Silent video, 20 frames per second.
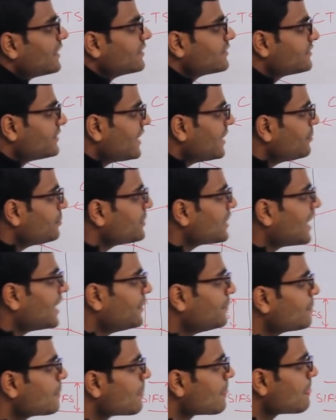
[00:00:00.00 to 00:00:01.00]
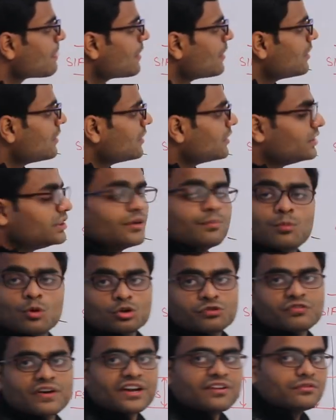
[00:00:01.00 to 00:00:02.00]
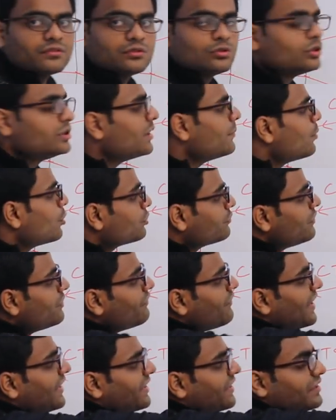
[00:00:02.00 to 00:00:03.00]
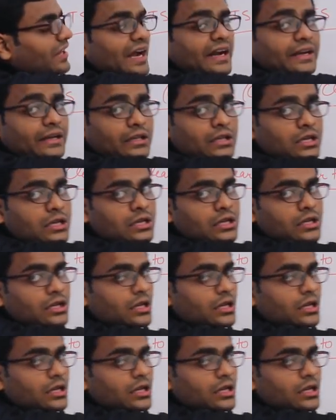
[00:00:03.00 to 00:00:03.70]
at the same time, they both find they both will find it idle.